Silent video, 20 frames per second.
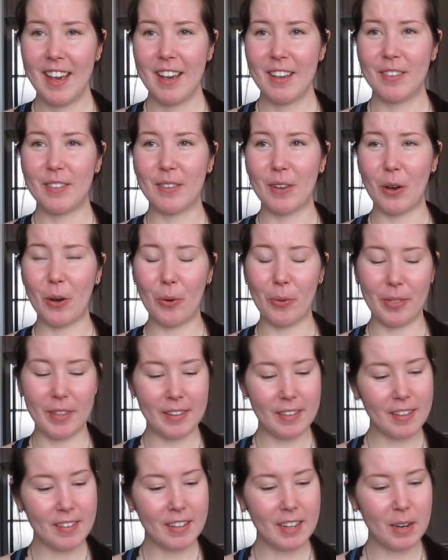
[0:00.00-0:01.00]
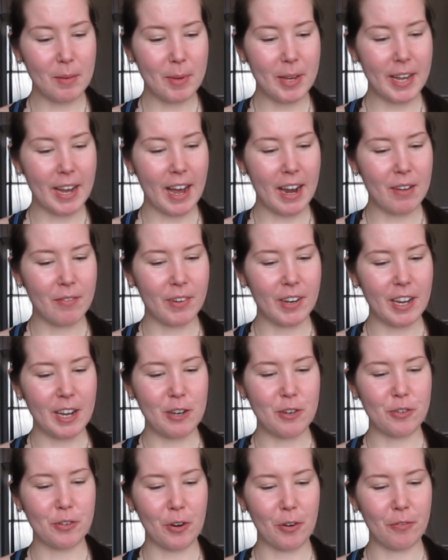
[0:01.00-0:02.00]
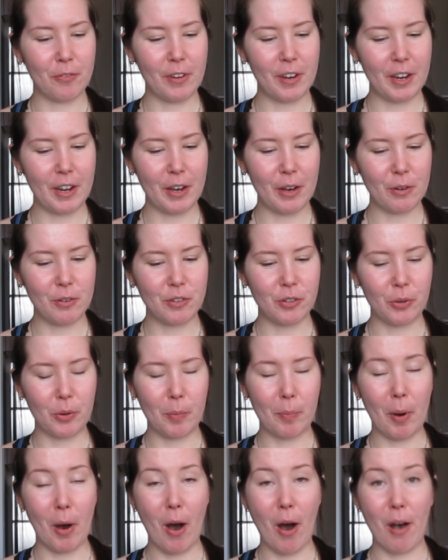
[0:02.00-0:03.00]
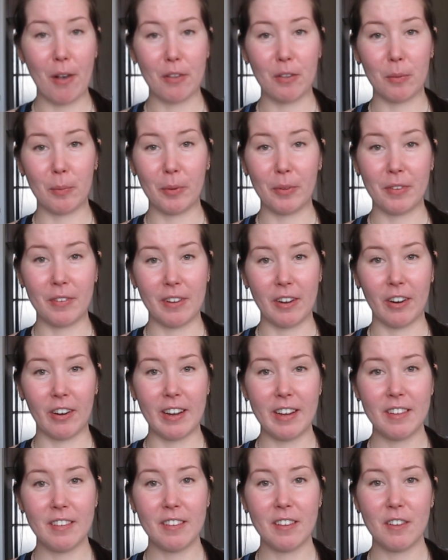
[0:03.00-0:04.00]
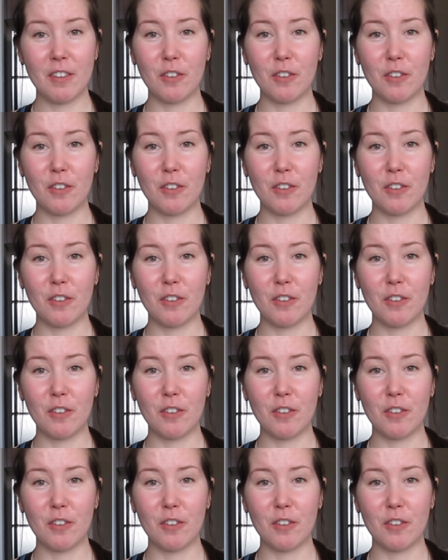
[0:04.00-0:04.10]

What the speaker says: So this is going to be kind of an intro video to a possible series.